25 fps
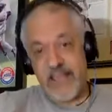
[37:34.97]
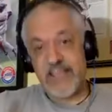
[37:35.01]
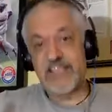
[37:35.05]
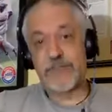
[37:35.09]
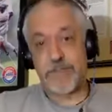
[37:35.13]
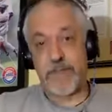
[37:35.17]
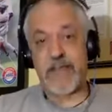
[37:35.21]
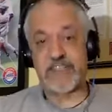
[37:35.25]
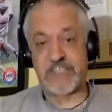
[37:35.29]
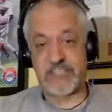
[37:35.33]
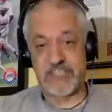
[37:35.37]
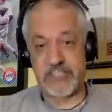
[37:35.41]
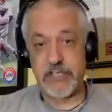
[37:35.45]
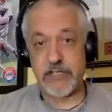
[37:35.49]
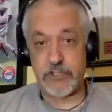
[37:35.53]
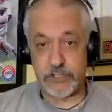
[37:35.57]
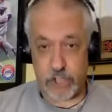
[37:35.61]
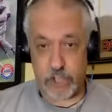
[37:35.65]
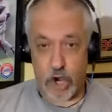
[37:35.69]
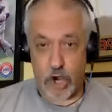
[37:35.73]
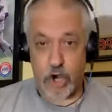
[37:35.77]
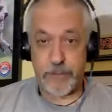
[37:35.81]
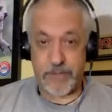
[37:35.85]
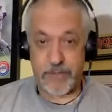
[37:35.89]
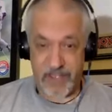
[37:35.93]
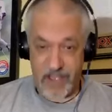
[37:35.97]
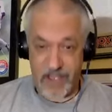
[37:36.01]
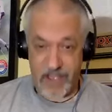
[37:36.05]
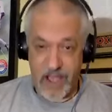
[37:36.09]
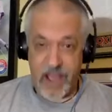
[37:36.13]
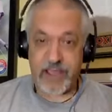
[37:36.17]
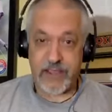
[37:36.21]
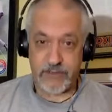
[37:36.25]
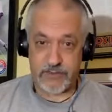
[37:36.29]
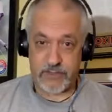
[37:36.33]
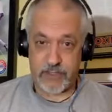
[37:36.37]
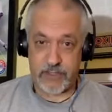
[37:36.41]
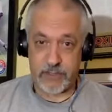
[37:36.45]
his best years are
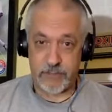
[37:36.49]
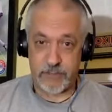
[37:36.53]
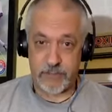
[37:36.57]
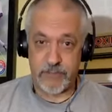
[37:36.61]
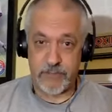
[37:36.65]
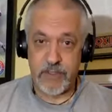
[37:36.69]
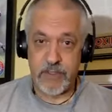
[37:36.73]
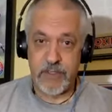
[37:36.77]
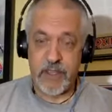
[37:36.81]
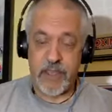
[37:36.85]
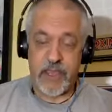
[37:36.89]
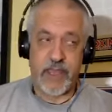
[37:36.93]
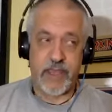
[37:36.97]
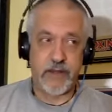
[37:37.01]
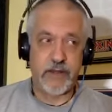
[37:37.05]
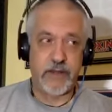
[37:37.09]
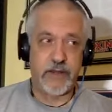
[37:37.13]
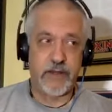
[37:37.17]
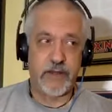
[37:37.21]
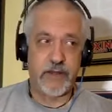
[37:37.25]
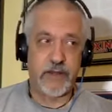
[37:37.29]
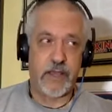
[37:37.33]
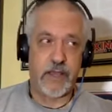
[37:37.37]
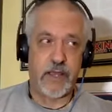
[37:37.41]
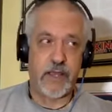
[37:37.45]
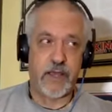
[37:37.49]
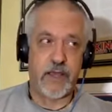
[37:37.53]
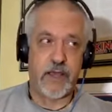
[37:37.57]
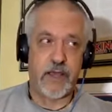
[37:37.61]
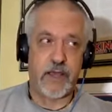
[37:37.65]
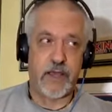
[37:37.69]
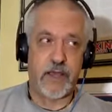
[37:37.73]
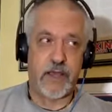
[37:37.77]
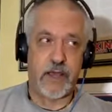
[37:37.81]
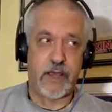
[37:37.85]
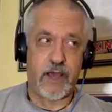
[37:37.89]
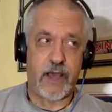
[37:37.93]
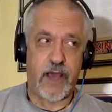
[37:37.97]
behind him. And
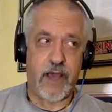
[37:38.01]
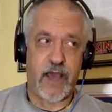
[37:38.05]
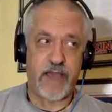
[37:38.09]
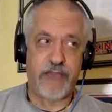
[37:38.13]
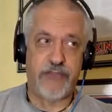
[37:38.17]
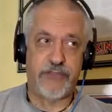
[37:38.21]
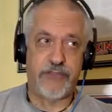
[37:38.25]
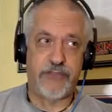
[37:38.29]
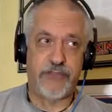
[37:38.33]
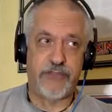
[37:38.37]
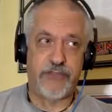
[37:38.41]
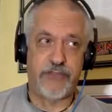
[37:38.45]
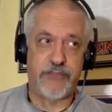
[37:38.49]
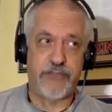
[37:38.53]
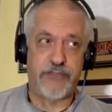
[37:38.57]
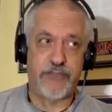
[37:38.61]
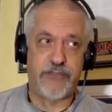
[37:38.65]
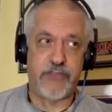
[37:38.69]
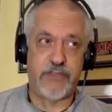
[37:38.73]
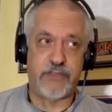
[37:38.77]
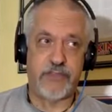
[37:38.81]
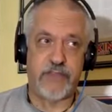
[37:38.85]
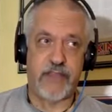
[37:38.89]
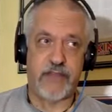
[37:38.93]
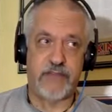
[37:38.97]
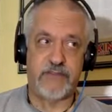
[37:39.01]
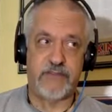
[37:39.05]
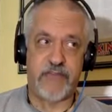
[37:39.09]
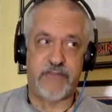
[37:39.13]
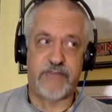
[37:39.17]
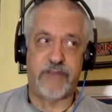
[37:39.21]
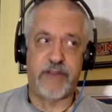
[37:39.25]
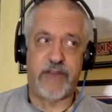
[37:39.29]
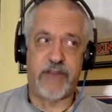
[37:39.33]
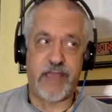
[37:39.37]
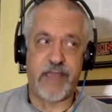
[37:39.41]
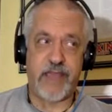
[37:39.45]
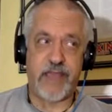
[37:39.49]
I think that
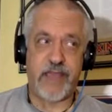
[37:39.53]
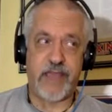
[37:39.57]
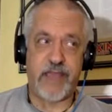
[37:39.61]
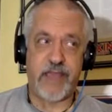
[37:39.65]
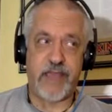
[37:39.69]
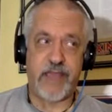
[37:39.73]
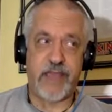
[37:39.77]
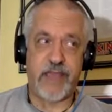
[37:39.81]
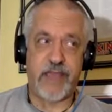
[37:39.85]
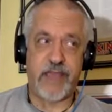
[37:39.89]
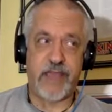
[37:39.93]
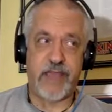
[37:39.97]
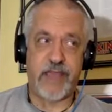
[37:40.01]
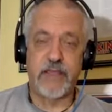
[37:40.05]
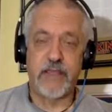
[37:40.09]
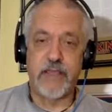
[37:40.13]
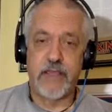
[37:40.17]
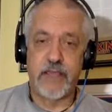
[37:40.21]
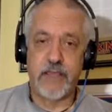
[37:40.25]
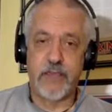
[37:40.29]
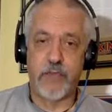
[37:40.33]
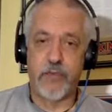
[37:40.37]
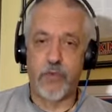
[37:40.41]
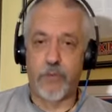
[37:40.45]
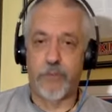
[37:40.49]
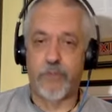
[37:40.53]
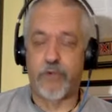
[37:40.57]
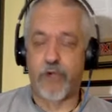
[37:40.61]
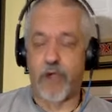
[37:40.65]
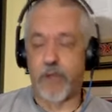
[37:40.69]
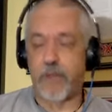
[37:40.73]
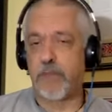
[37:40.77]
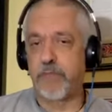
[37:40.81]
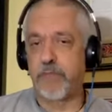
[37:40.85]
Devin Haney, this